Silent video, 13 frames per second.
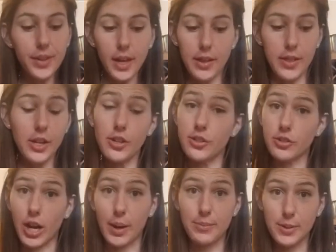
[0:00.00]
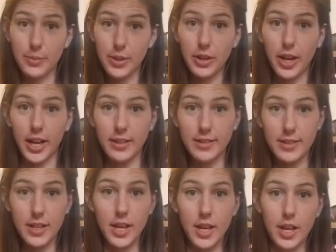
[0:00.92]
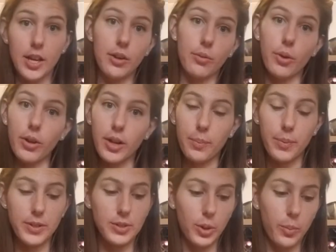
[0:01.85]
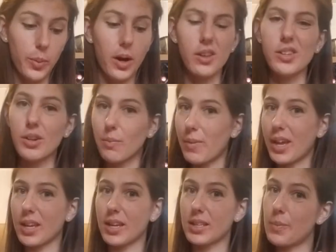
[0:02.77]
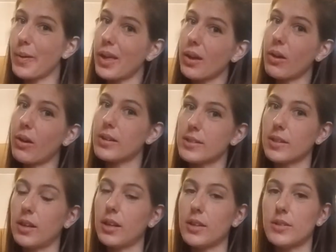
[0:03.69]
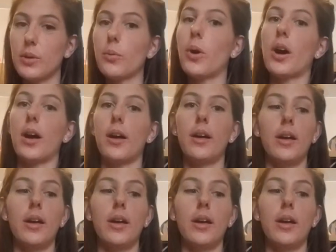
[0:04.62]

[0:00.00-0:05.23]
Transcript: And then you just grab some with your hands and you roll it up into a ball. You can make it as big or as little as you want.